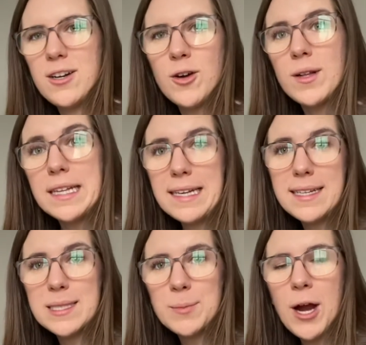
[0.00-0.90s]

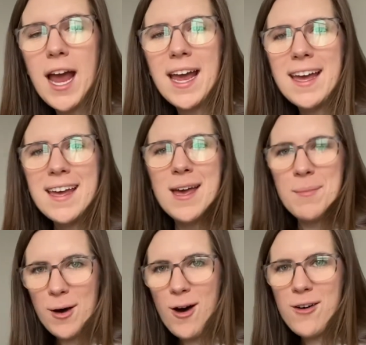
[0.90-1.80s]
cleaning spray,
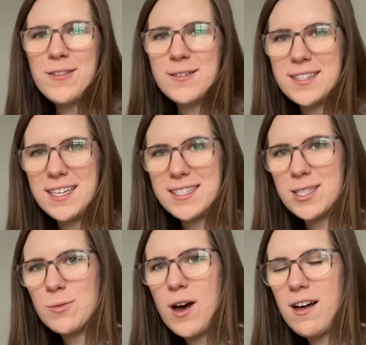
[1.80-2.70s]
but all of those things
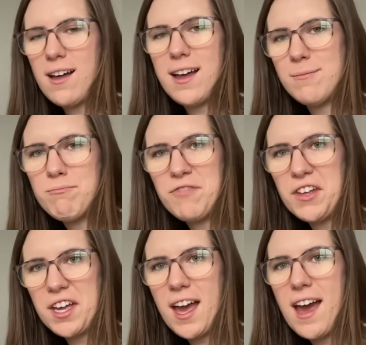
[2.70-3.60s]
as well, I feel
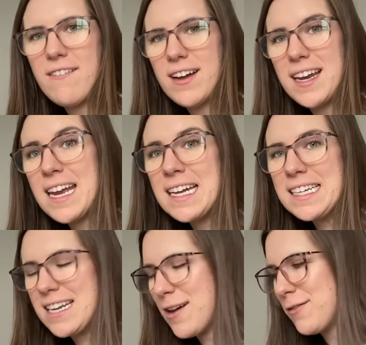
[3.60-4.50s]
like I have on hand
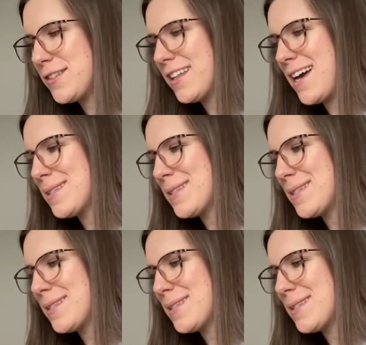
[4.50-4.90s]
enough to last